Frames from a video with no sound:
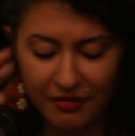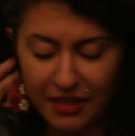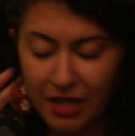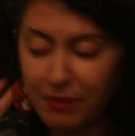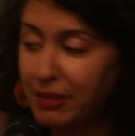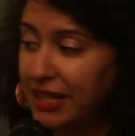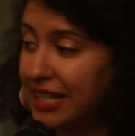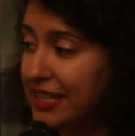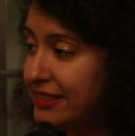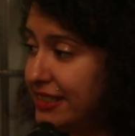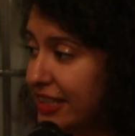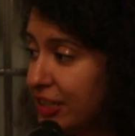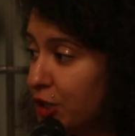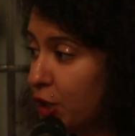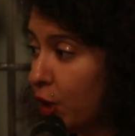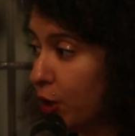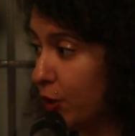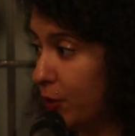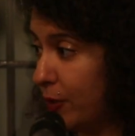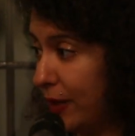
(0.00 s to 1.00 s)
but it did
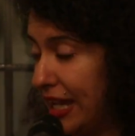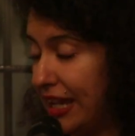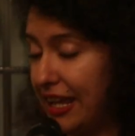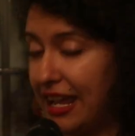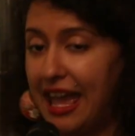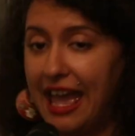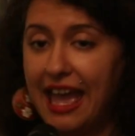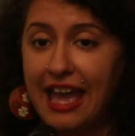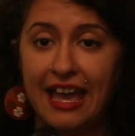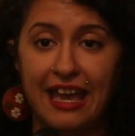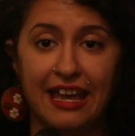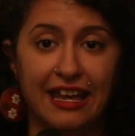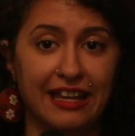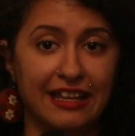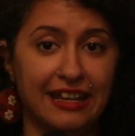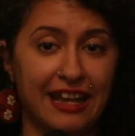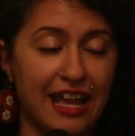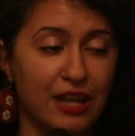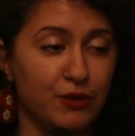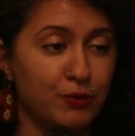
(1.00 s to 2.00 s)
go away,
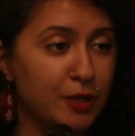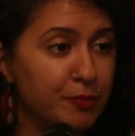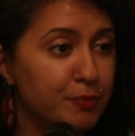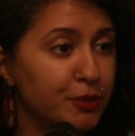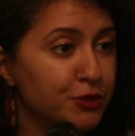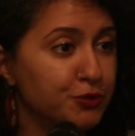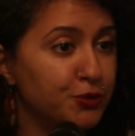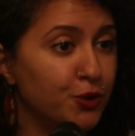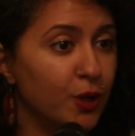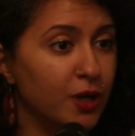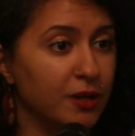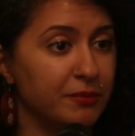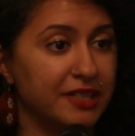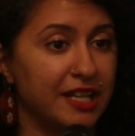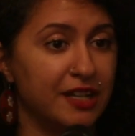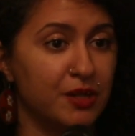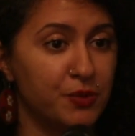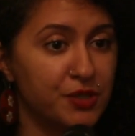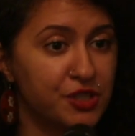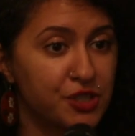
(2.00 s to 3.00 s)
and we performed,
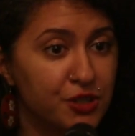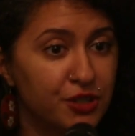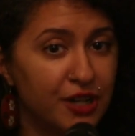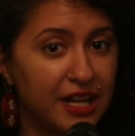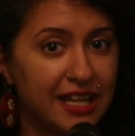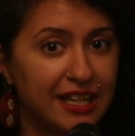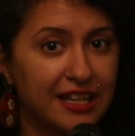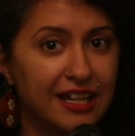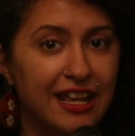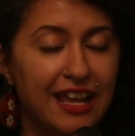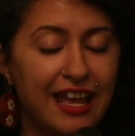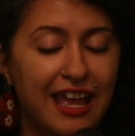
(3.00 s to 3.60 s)
and it was great.